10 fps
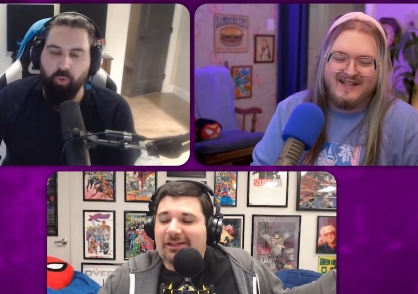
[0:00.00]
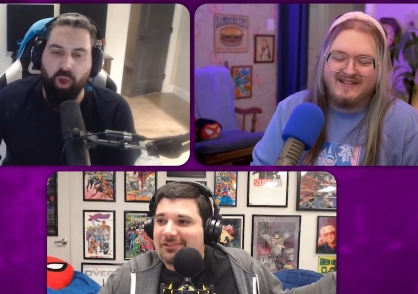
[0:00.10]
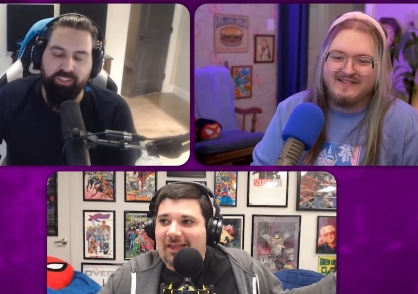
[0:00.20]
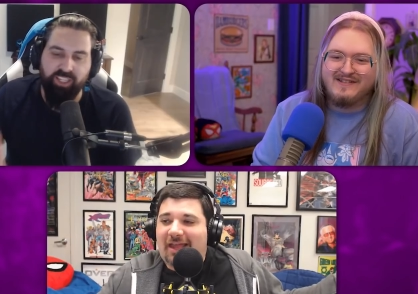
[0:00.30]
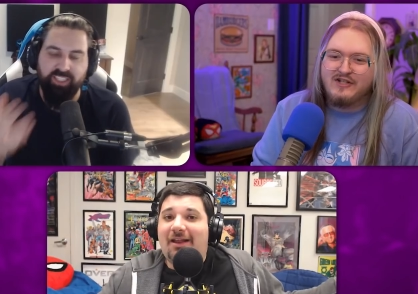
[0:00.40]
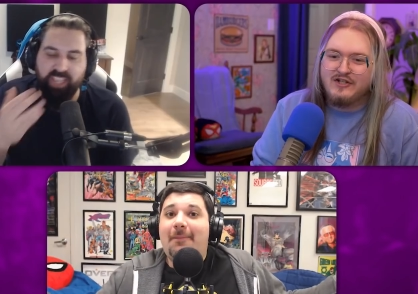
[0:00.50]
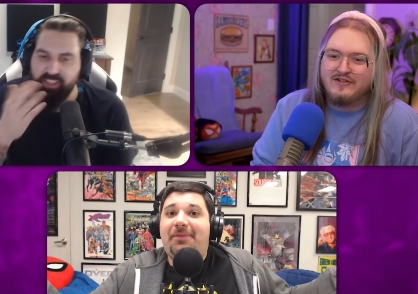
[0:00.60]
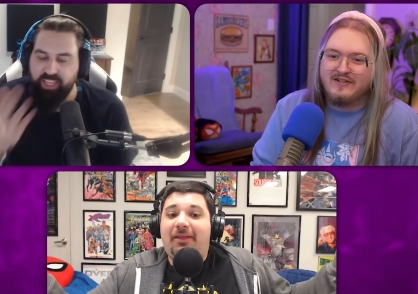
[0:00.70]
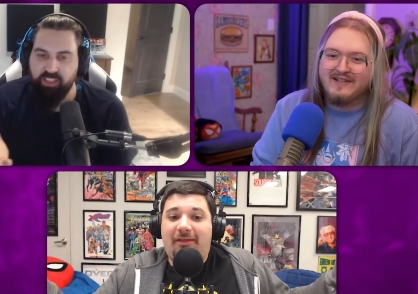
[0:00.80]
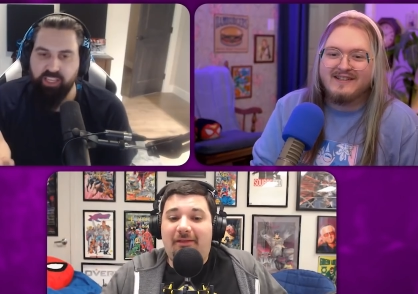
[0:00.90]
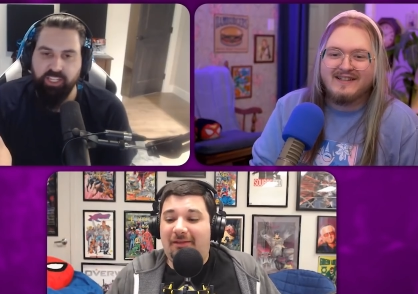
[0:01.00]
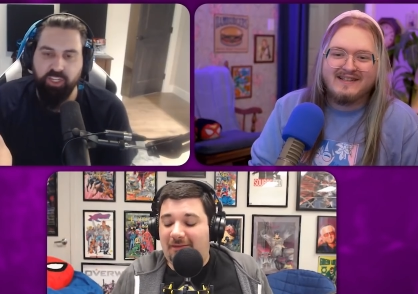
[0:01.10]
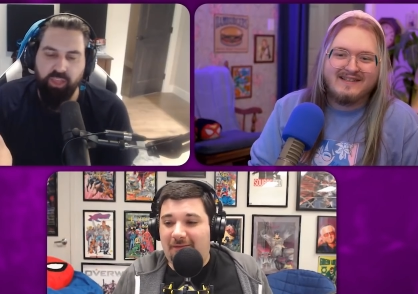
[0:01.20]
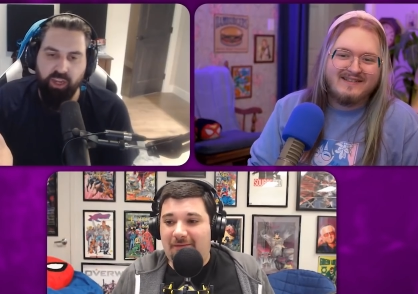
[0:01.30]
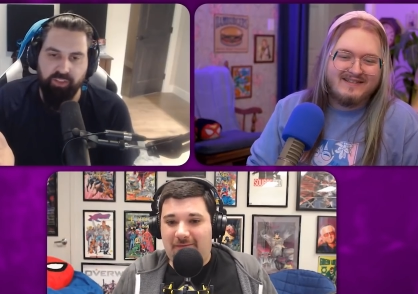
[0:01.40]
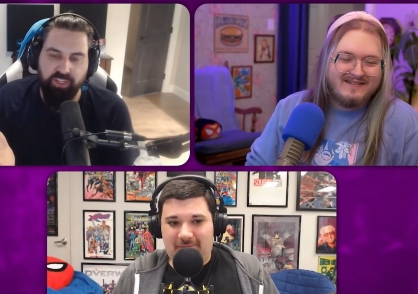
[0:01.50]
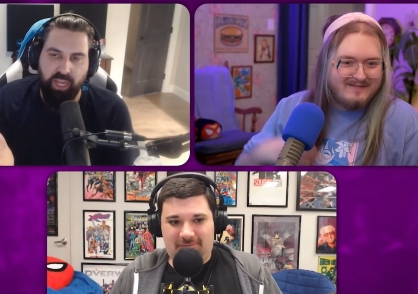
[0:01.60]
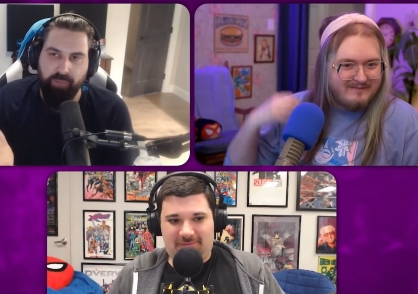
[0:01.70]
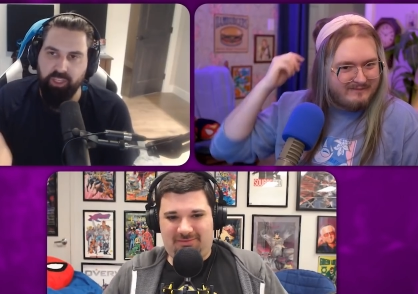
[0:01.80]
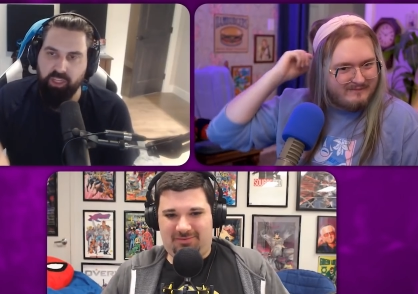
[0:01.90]
Speaker 1: I was going to say they, they, do that all the
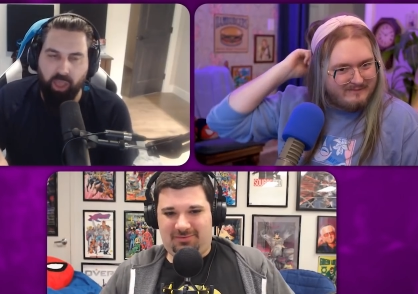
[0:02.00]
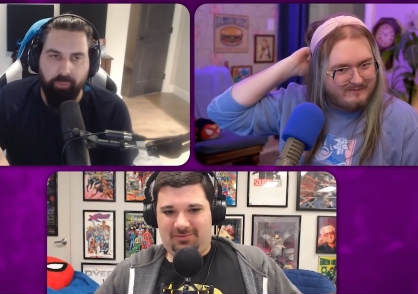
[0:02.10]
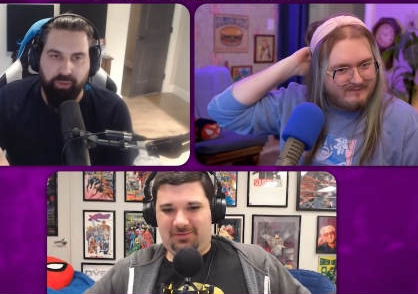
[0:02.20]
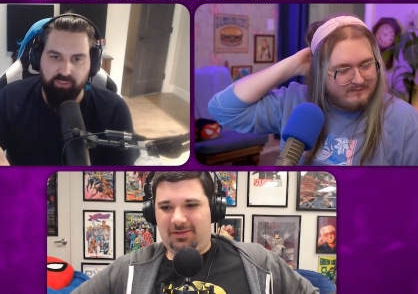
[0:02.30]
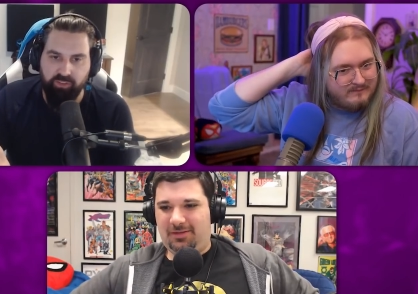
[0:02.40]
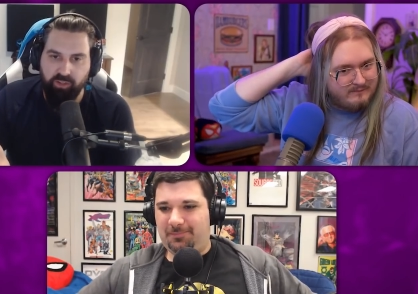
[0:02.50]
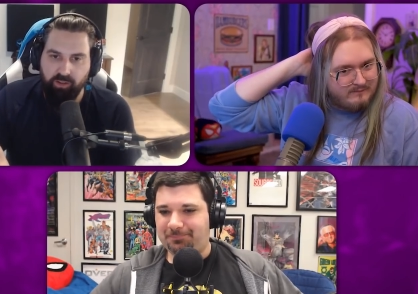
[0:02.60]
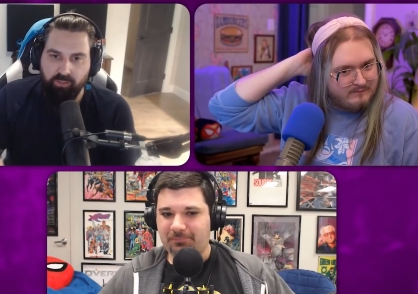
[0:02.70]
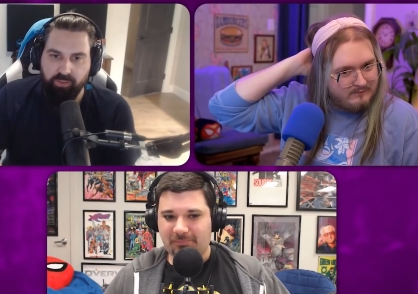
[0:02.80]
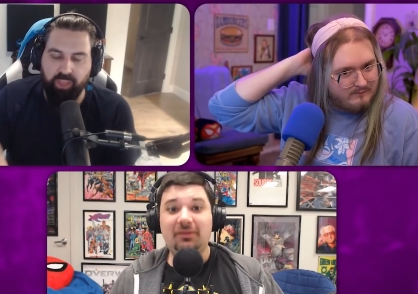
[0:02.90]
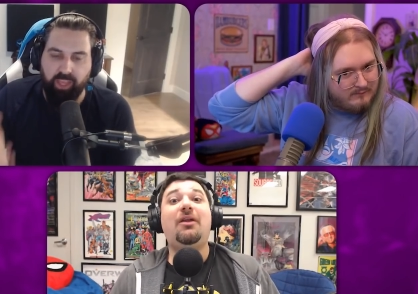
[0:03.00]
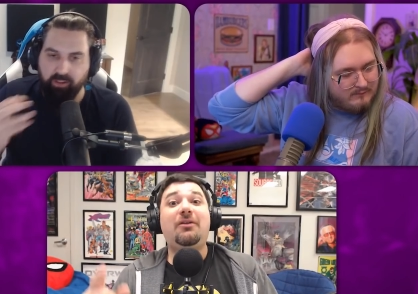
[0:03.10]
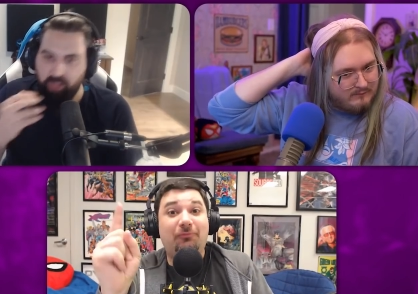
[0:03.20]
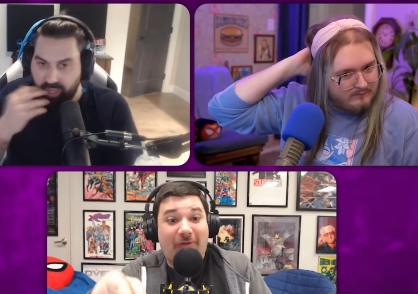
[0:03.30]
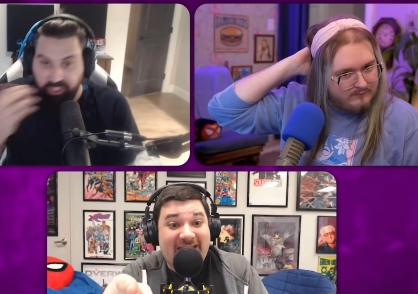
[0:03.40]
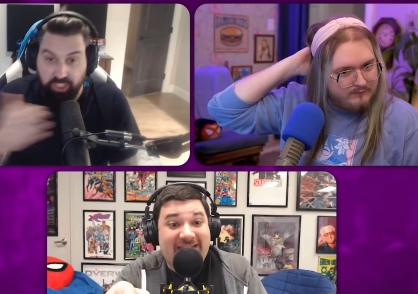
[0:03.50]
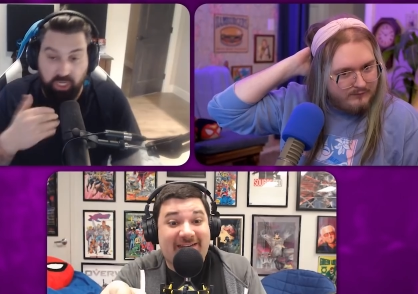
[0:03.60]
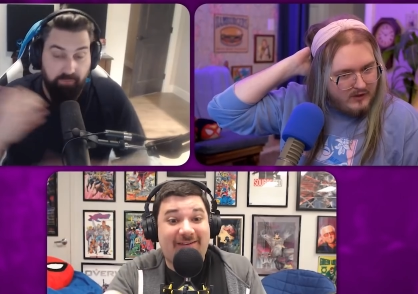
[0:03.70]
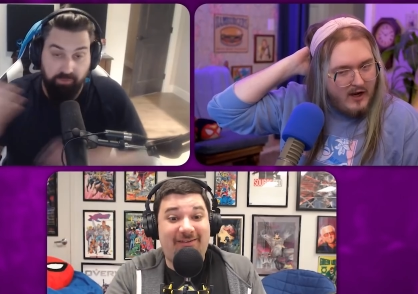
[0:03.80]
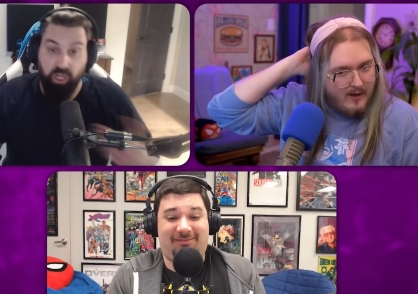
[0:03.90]
time in the comics. Like I right.
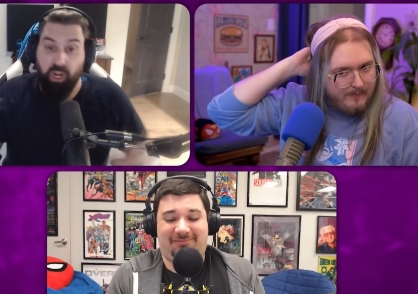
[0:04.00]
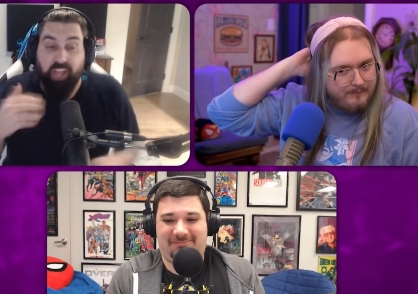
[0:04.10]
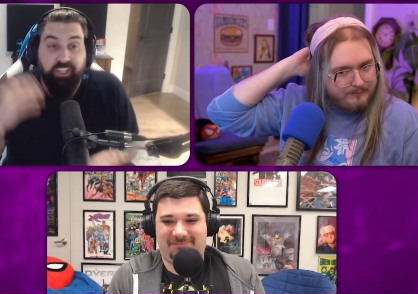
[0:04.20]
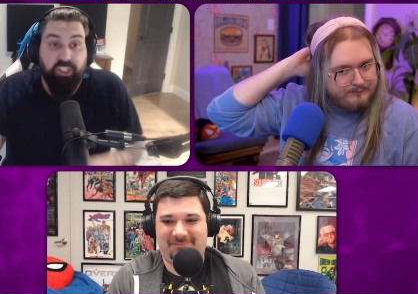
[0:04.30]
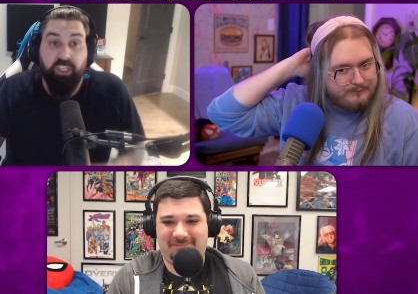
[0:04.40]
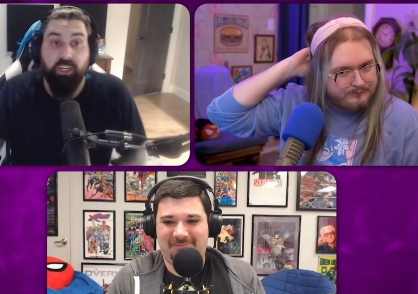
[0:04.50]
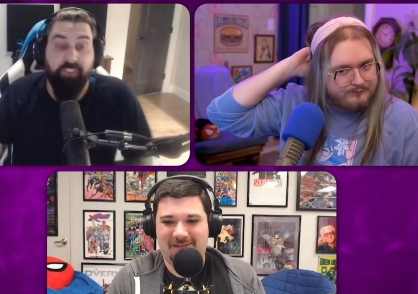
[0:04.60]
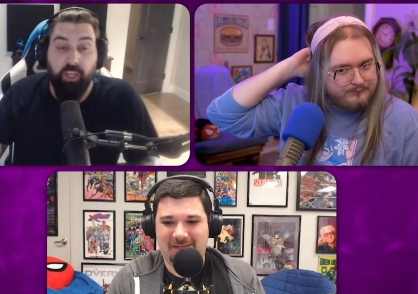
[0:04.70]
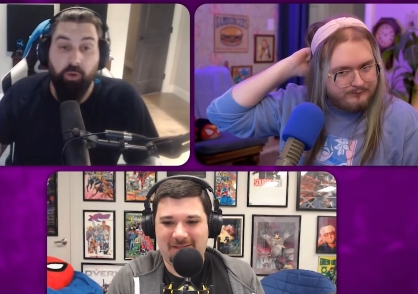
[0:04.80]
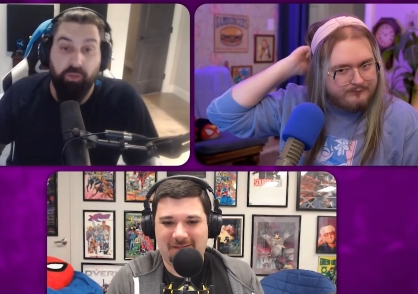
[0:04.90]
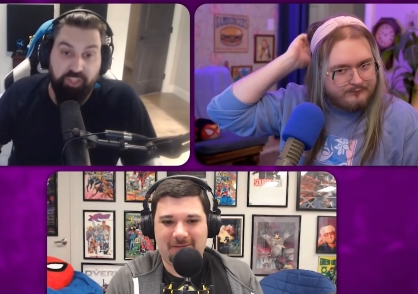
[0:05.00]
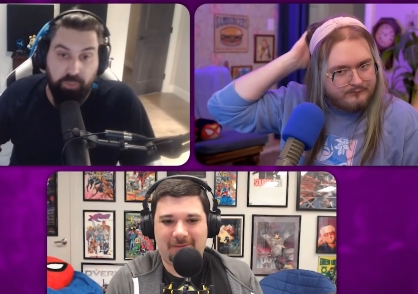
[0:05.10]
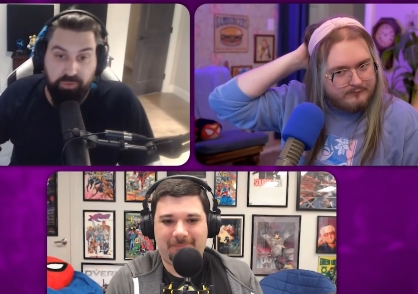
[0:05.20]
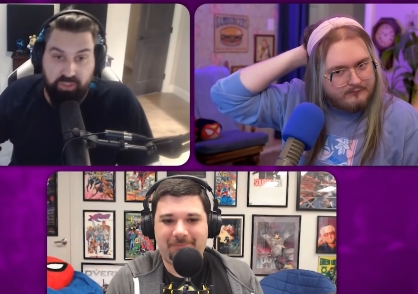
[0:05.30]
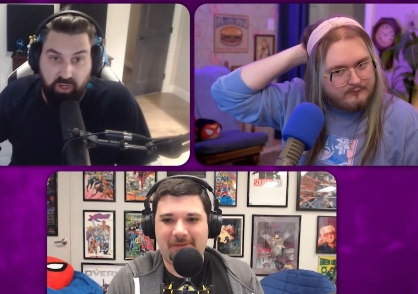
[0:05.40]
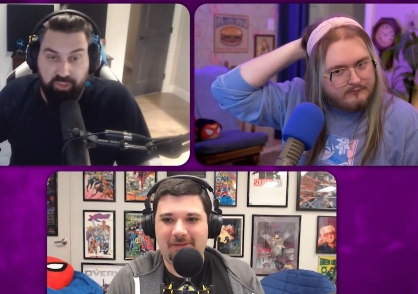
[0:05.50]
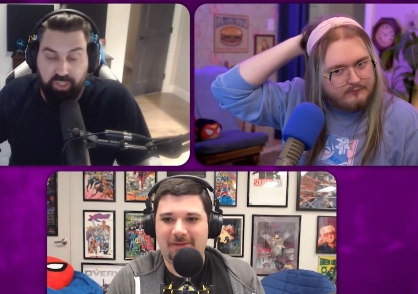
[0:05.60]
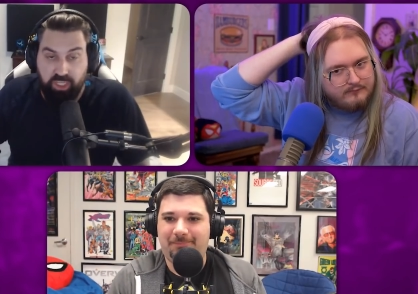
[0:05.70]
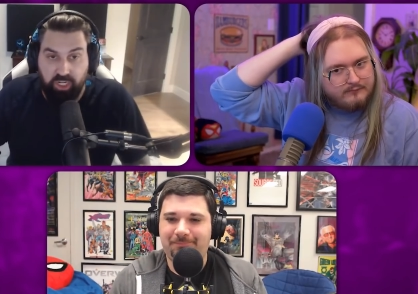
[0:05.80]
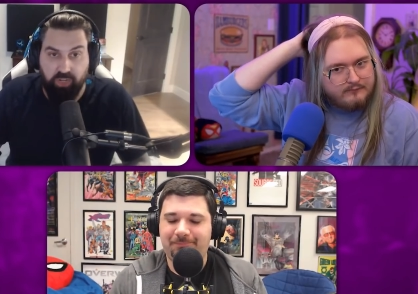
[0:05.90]
just yeah. you know, I just did a video on the Chip
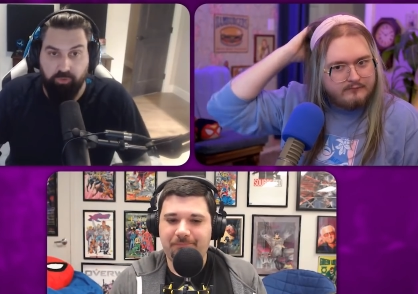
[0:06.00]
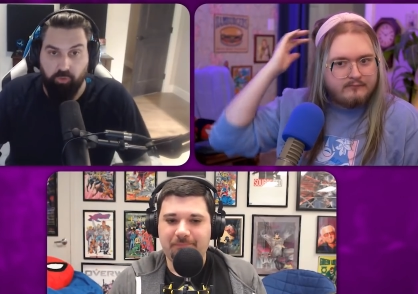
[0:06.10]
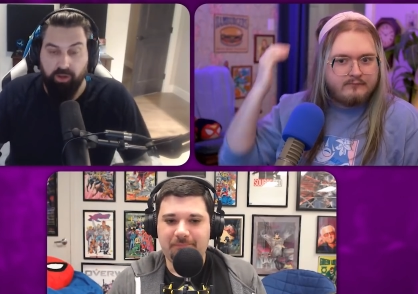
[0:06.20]
Zdarsky Daredevil run.